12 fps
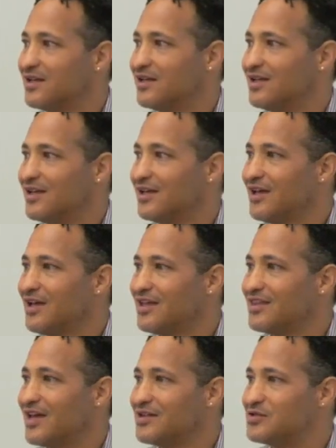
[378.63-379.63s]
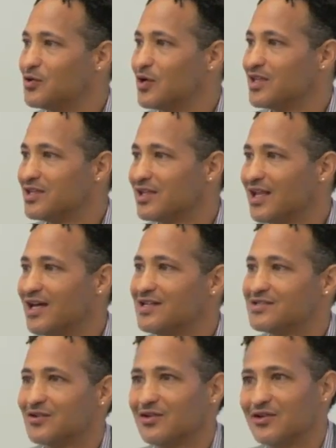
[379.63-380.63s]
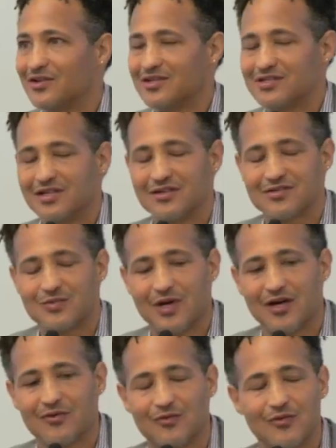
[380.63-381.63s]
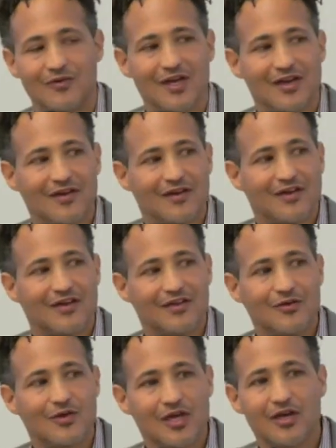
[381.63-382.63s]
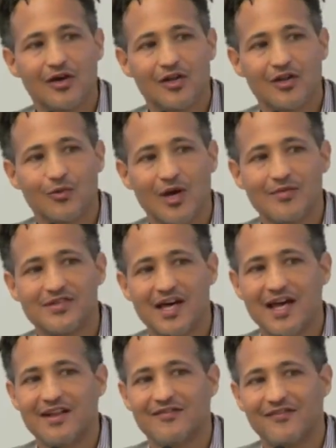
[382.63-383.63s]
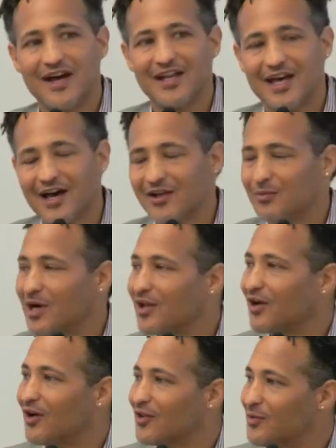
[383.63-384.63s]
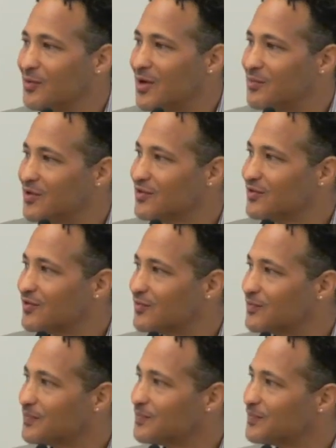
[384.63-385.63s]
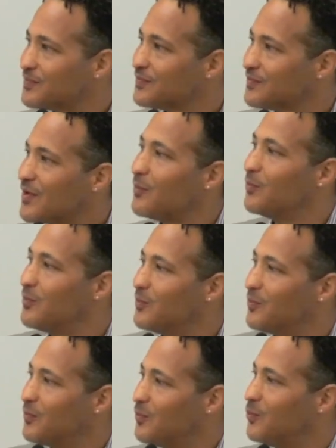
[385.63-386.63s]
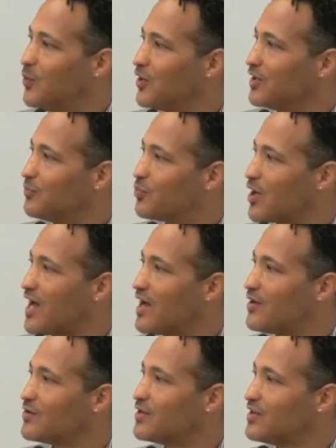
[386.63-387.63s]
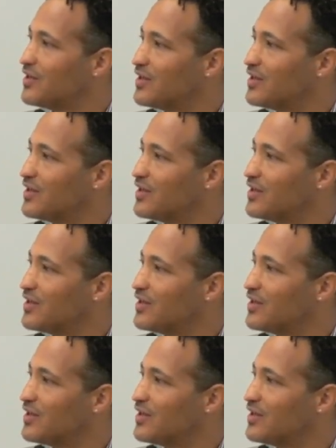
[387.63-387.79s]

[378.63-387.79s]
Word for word: that joined the Alliance earlier this year as well. We, you can go to the website and find out about all the members. I'm really proud